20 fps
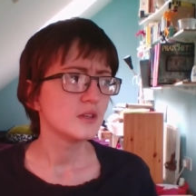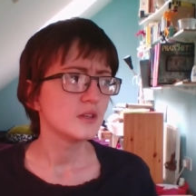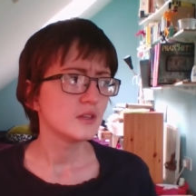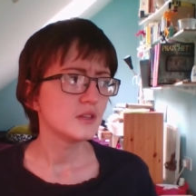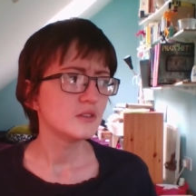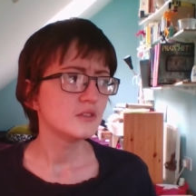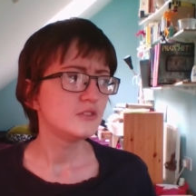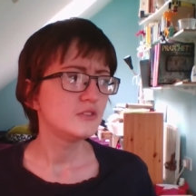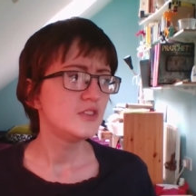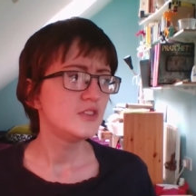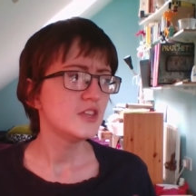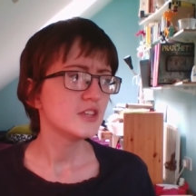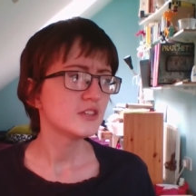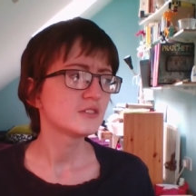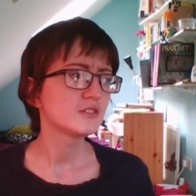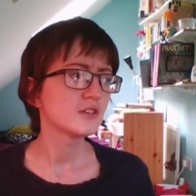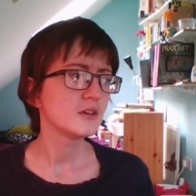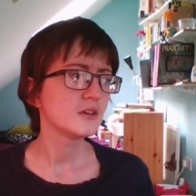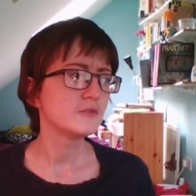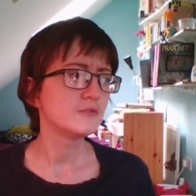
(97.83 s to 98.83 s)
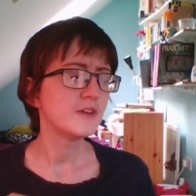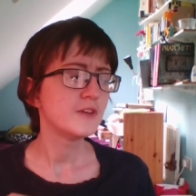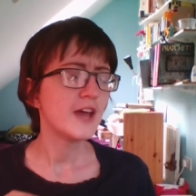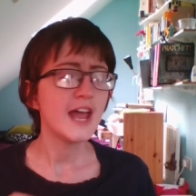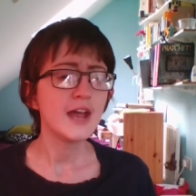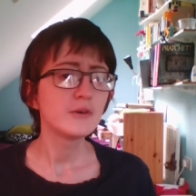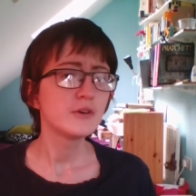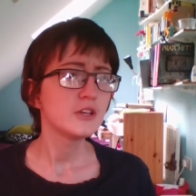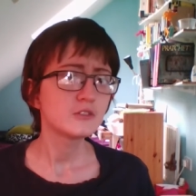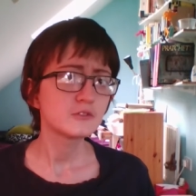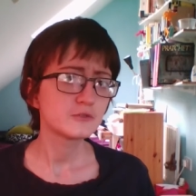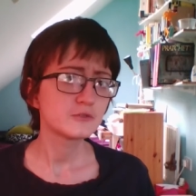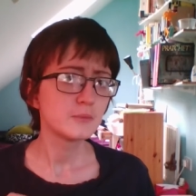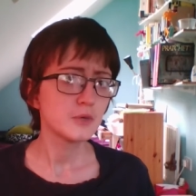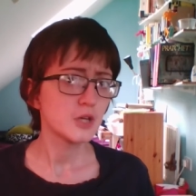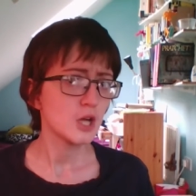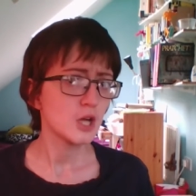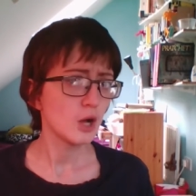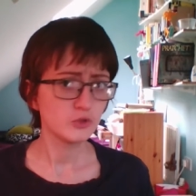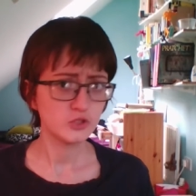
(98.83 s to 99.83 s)
this varies from
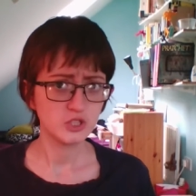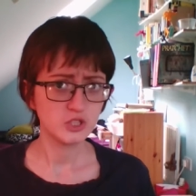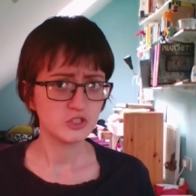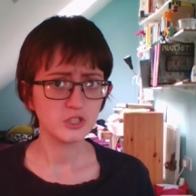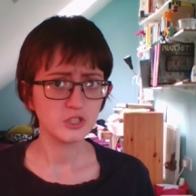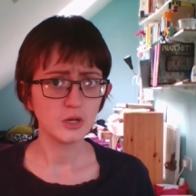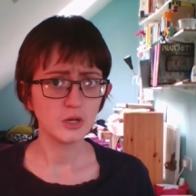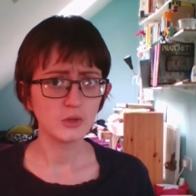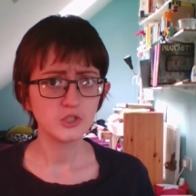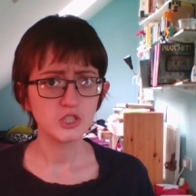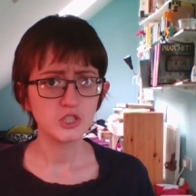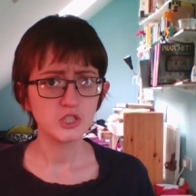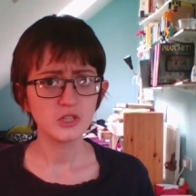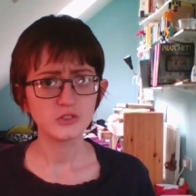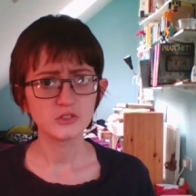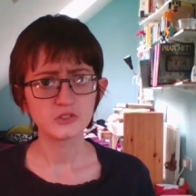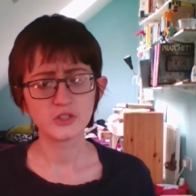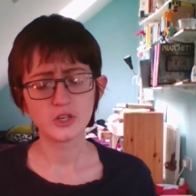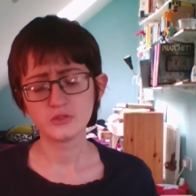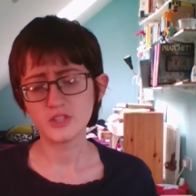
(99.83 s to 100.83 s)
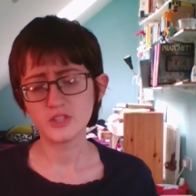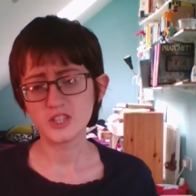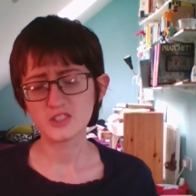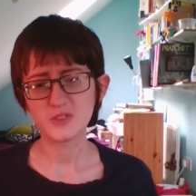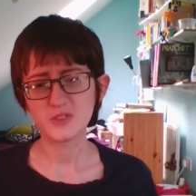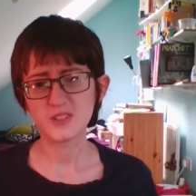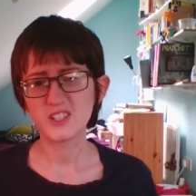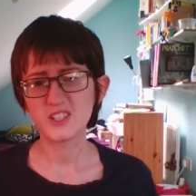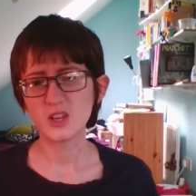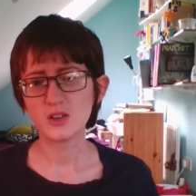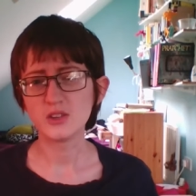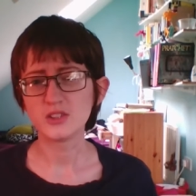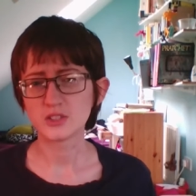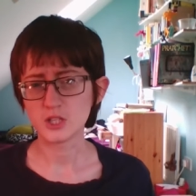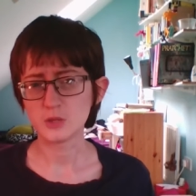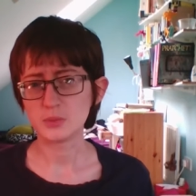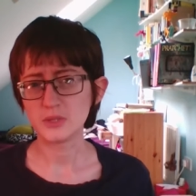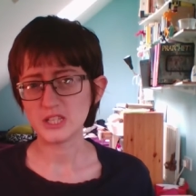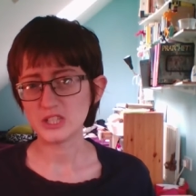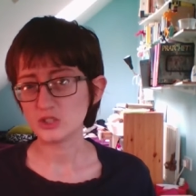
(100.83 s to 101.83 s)
culture to culture, so this video is going to
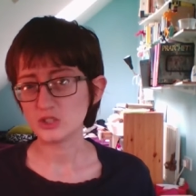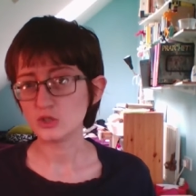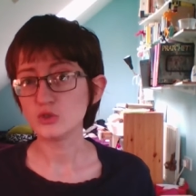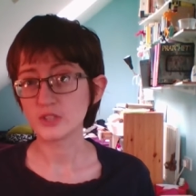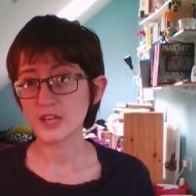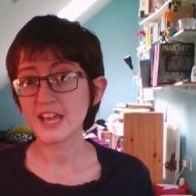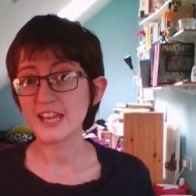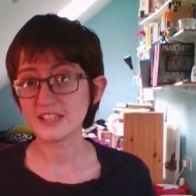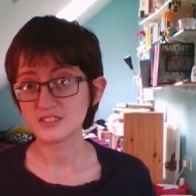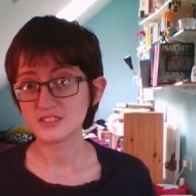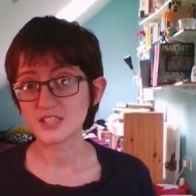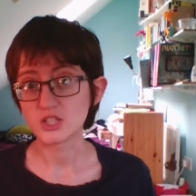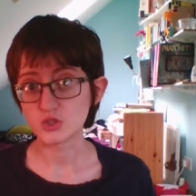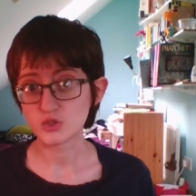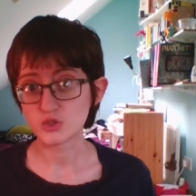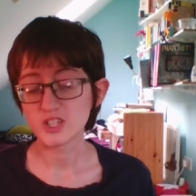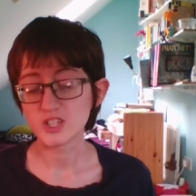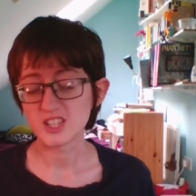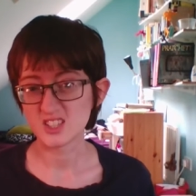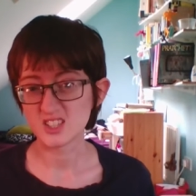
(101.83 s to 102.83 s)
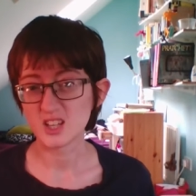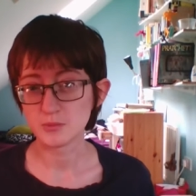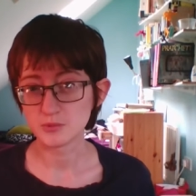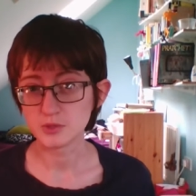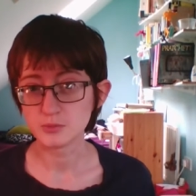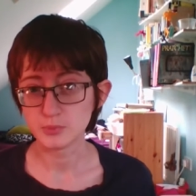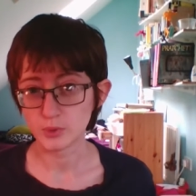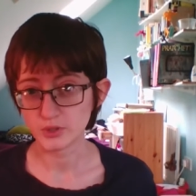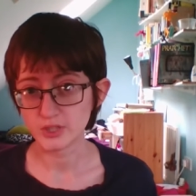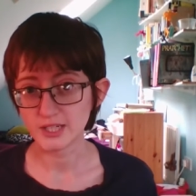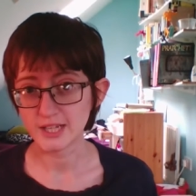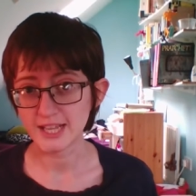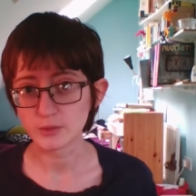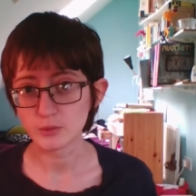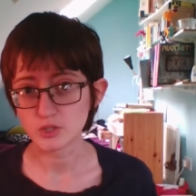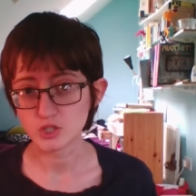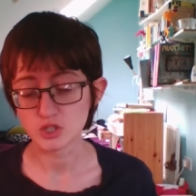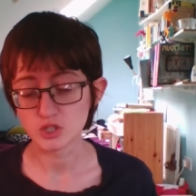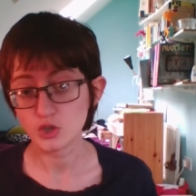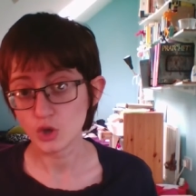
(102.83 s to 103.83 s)
be UK-centric in terms of body
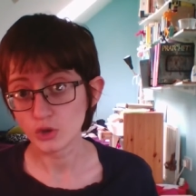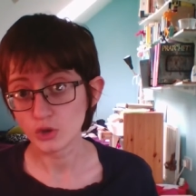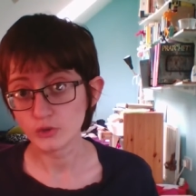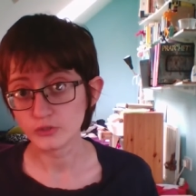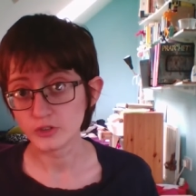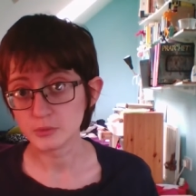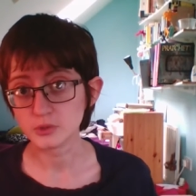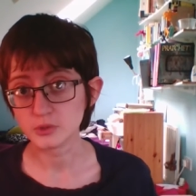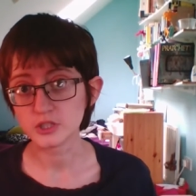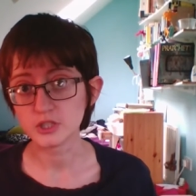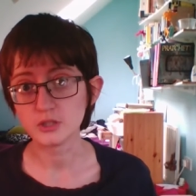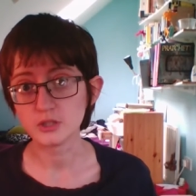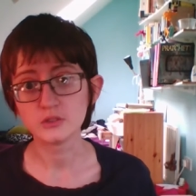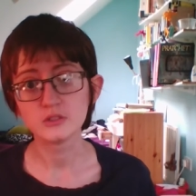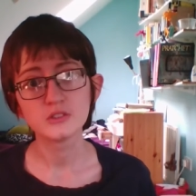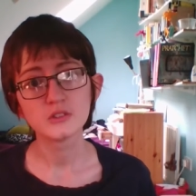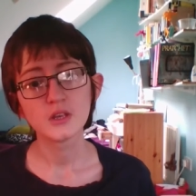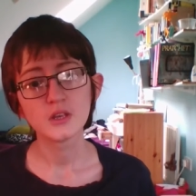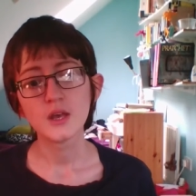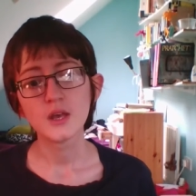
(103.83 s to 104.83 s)
language and non-verbal cues.